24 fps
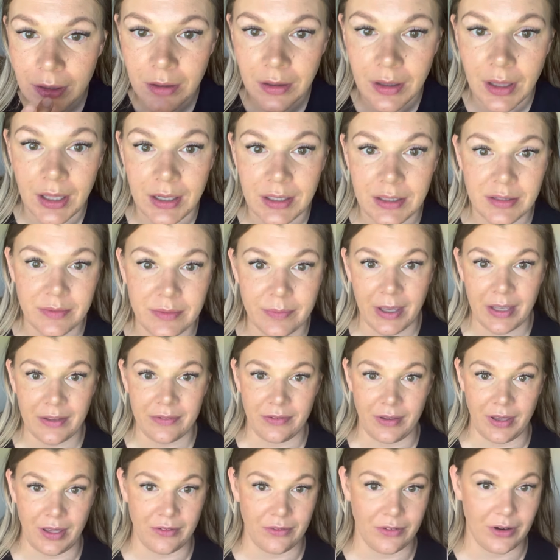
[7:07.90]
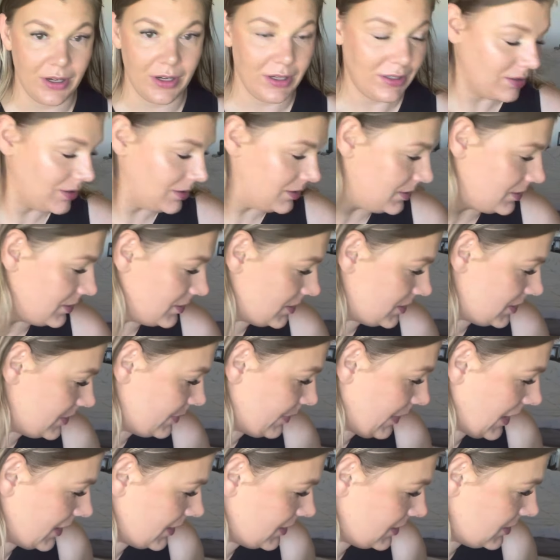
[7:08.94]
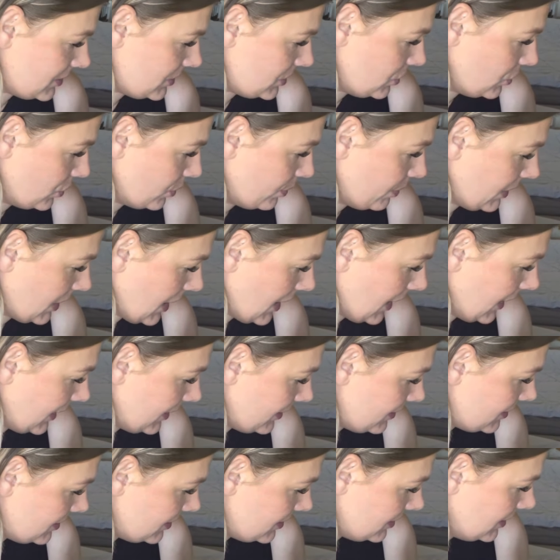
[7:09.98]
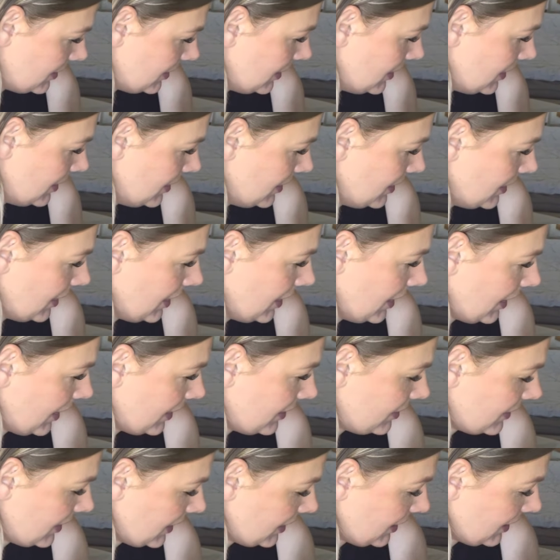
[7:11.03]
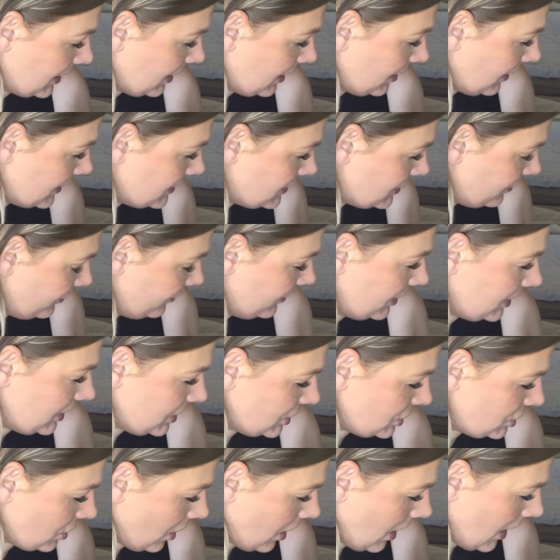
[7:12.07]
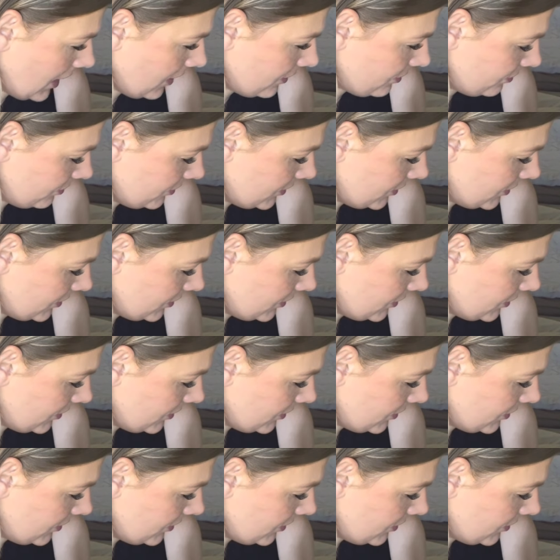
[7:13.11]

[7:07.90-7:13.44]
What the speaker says: That is my favorite spot to apply it. And then let's finish off